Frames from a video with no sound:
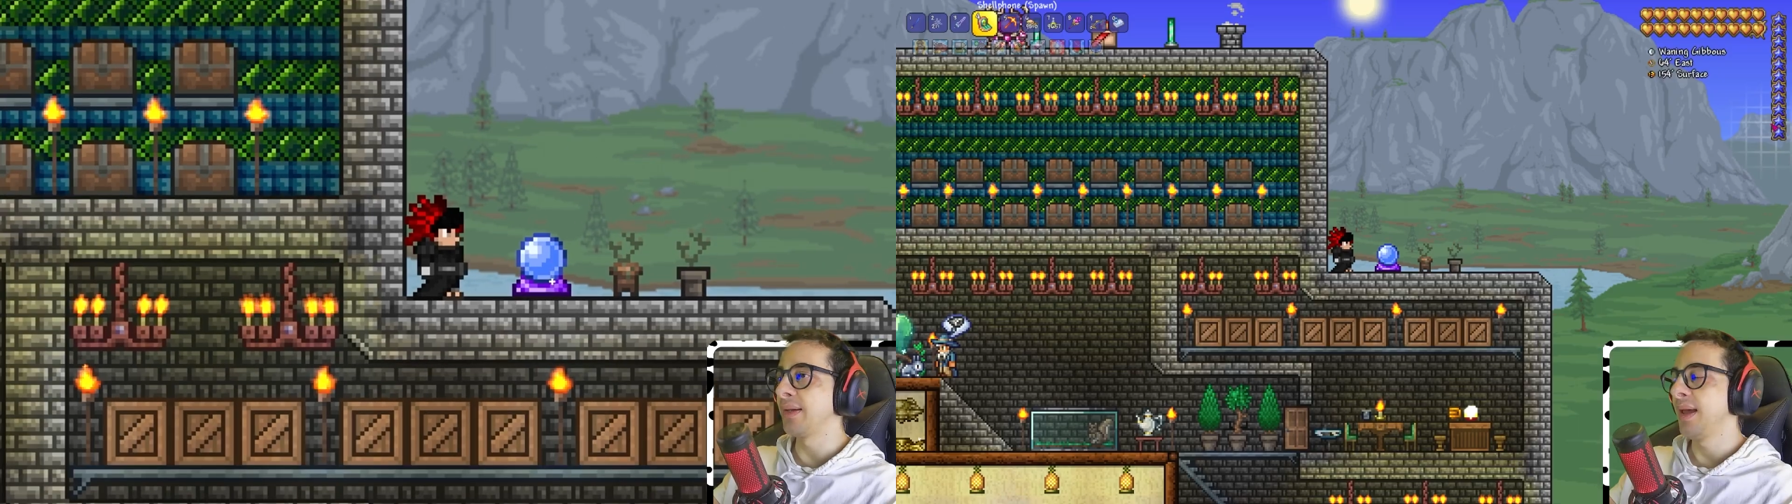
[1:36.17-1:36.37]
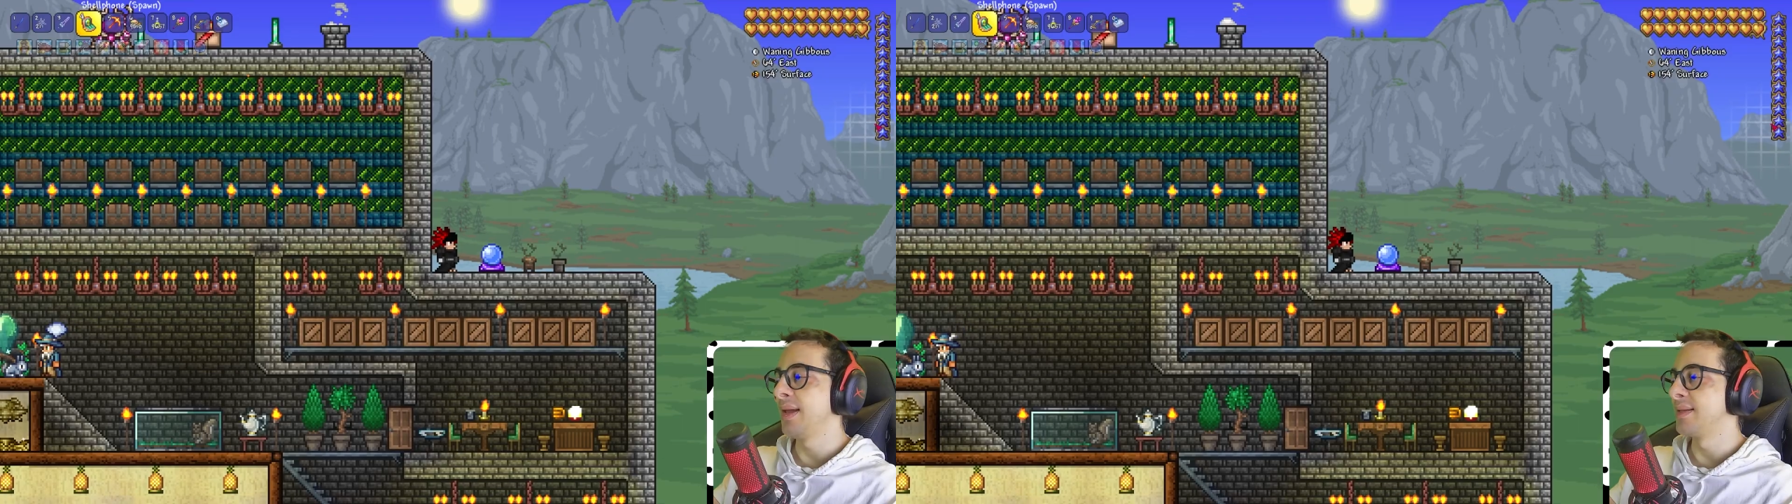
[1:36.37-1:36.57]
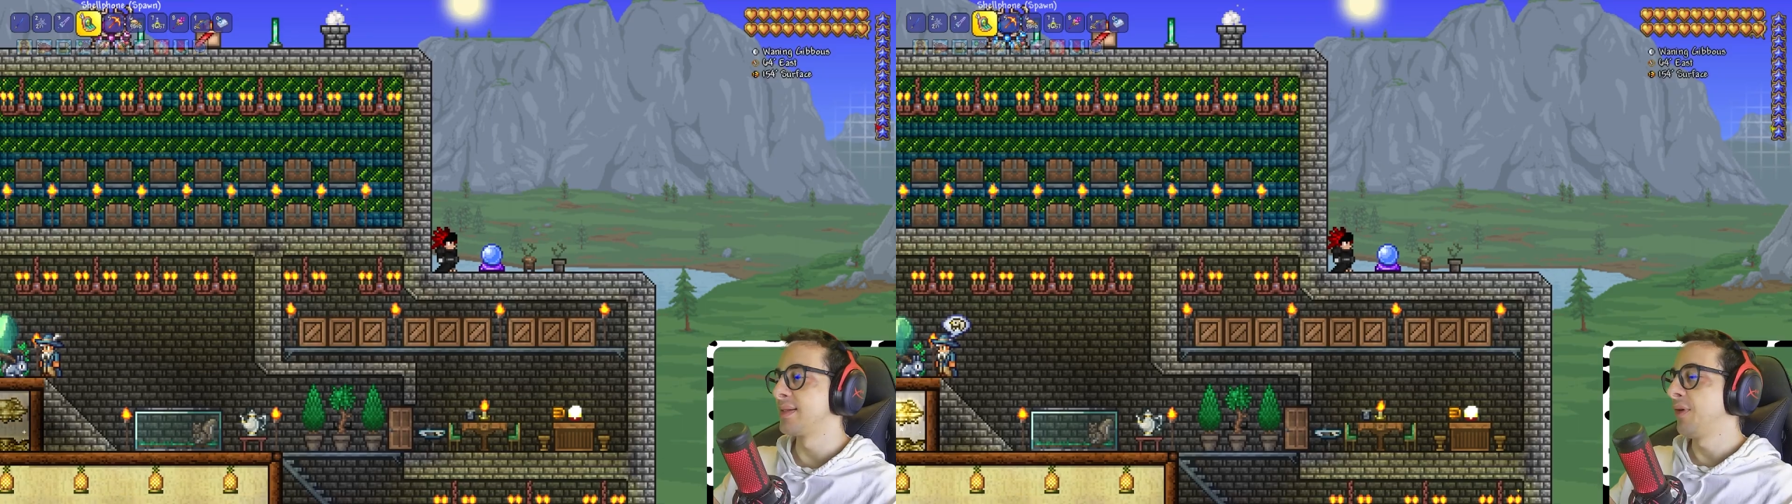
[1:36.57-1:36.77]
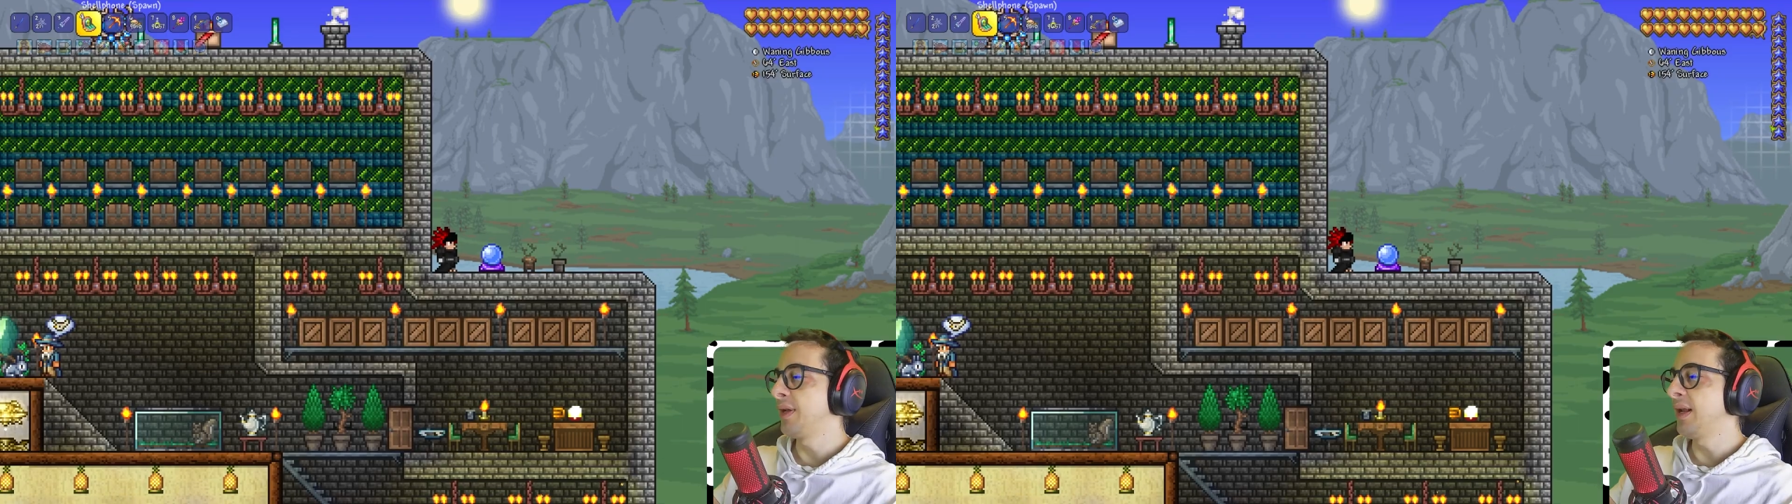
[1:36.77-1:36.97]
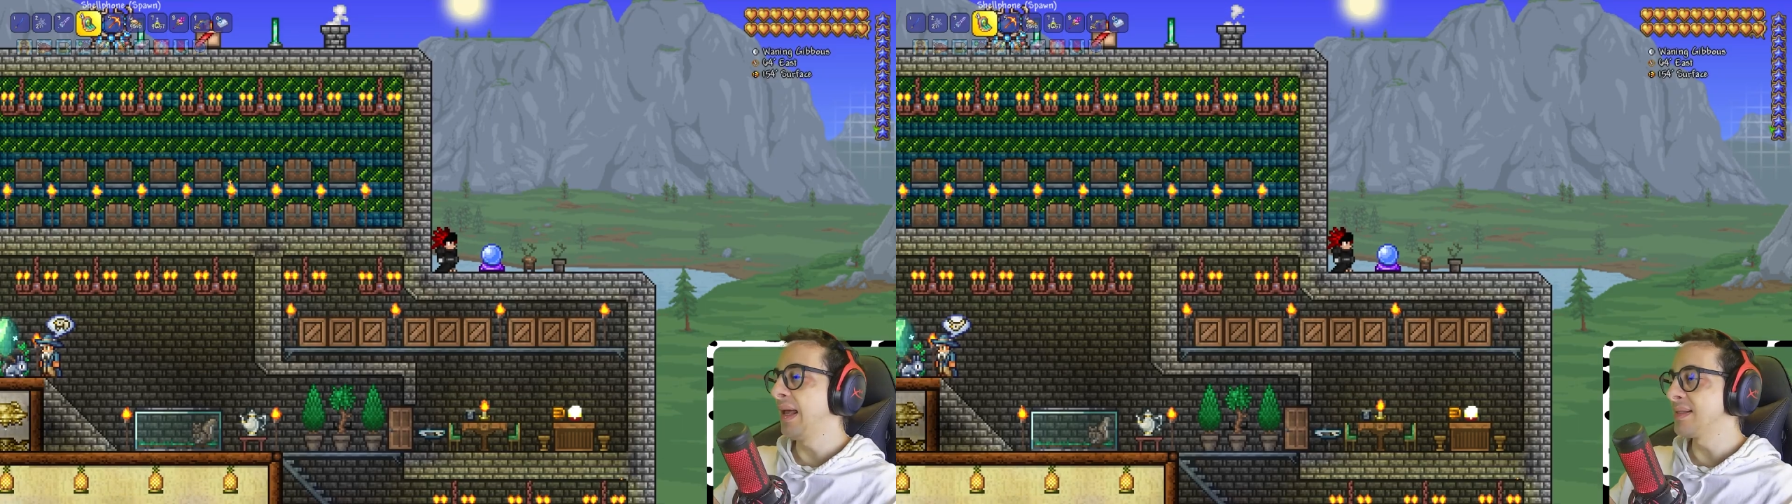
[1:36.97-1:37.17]
and for
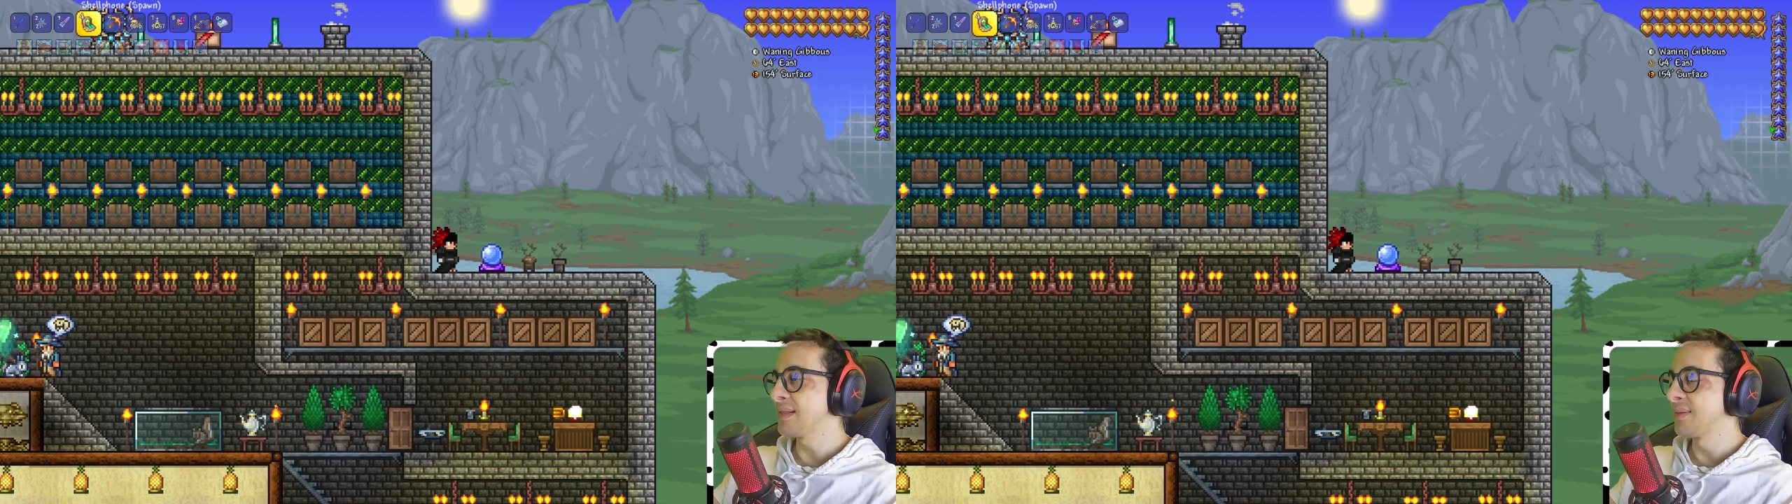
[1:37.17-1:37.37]
the last,